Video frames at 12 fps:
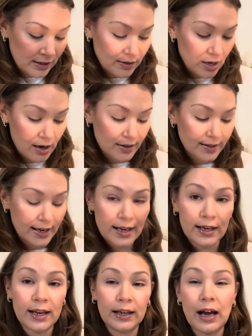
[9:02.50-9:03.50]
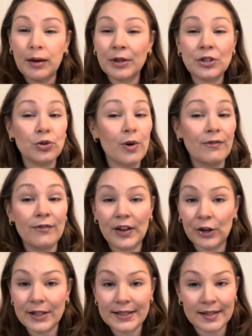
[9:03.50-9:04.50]
Intoxicating. I'm gonna do a
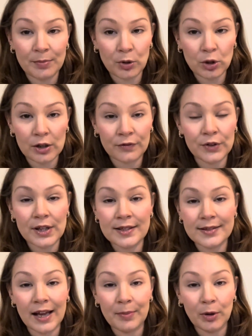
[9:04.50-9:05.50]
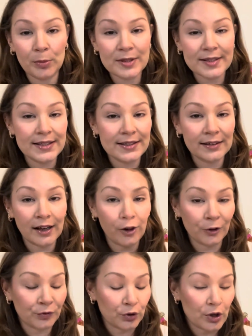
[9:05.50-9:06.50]
very simple look for this. I purposely did
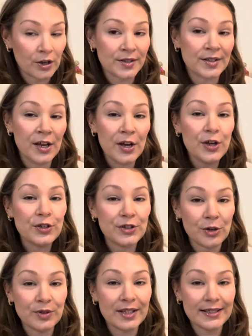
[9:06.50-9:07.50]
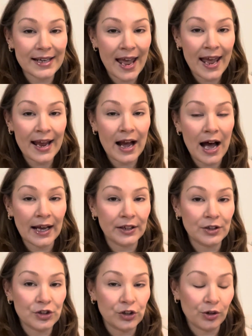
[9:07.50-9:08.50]
colorful looks, so today I
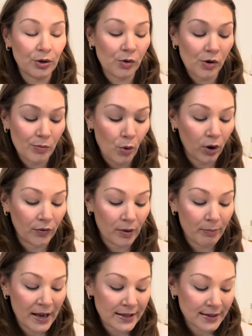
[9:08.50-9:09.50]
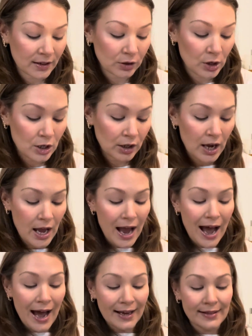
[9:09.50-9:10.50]
could do more of a basic look.
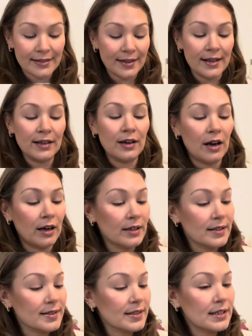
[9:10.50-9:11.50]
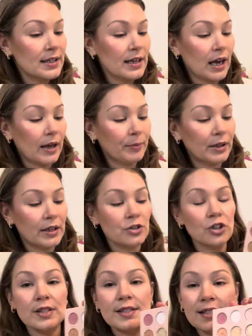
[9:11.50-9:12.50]
I think honestly, I'm gonna
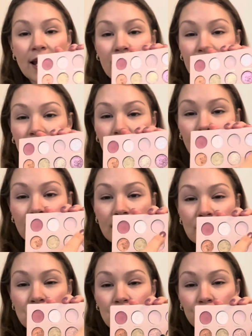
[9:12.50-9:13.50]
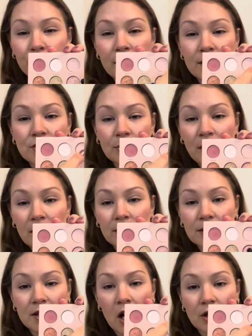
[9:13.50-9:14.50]
just take these three, so I'm not
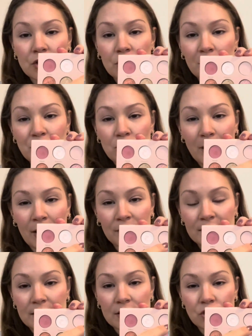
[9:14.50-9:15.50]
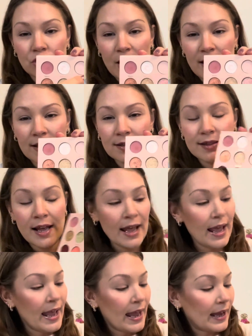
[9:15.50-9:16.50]
gonna talk too much about the shades.
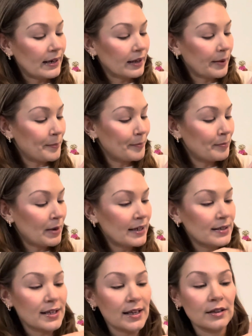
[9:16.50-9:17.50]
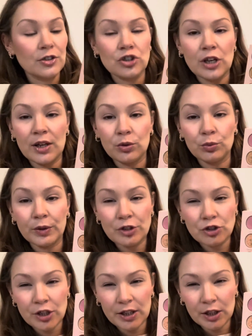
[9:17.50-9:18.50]
And I might take the shade
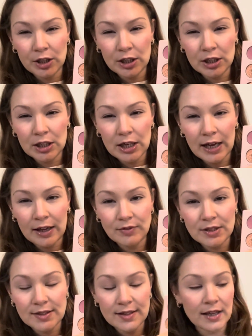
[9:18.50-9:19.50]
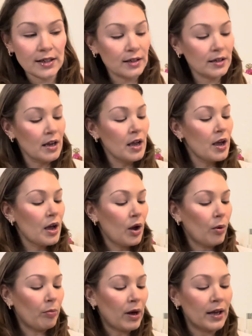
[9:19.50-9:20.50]
Rich here. I haven't decided,
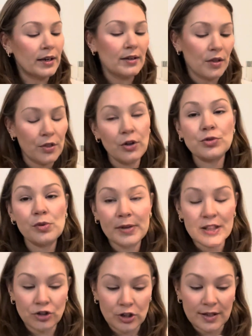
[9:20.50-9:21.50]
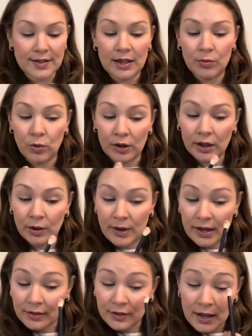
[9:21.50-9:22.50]
but those will be the shades that I'm working
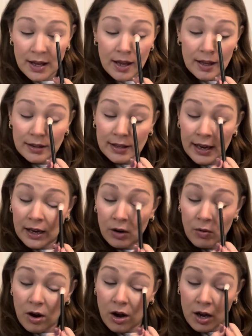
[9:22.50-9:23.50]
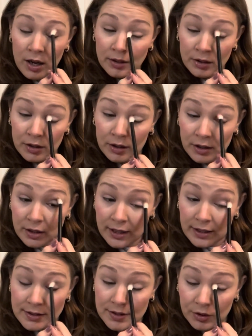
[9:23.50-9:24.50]
with. Now on her
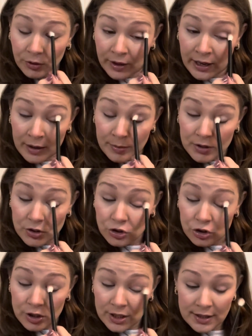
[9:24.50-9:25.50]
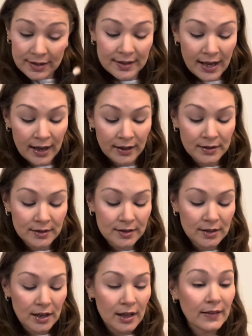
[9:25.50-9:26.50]
Instagram, she says
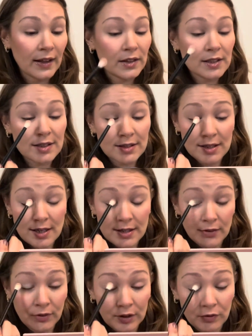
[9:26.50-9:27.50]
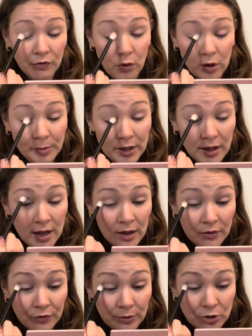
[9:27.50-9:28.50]
that this is a different
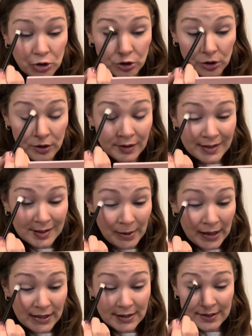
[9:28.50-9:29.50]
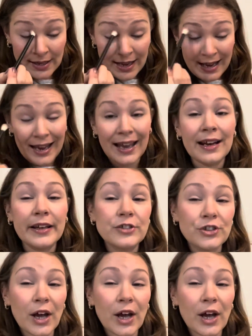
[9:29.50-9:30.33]
formula from Sugar and Spice. And I